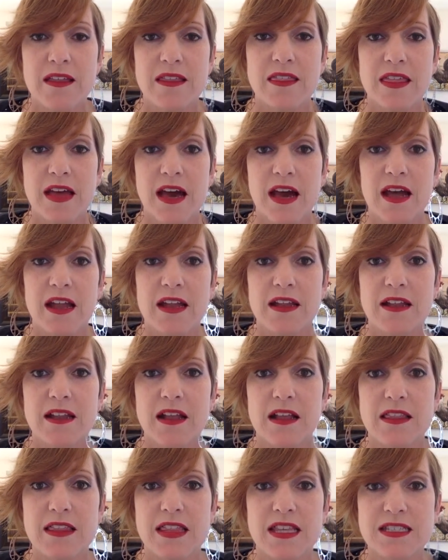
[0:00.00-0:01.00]
that
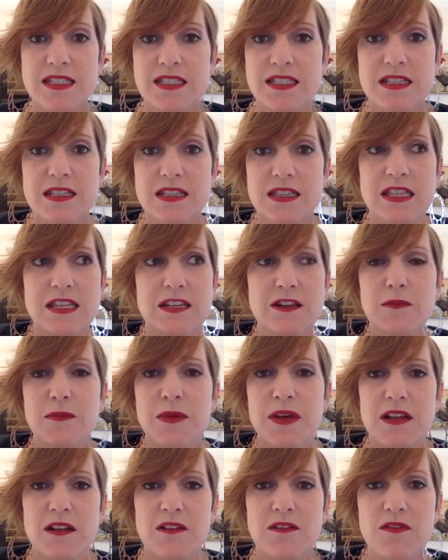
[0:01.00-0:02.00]
this little
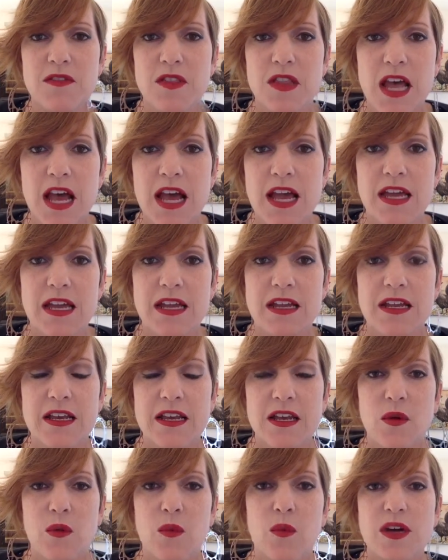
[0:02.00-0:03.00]
bit of light
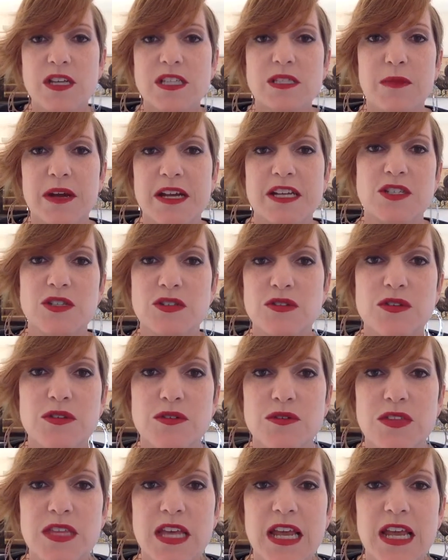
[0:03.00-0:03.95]
was my truth.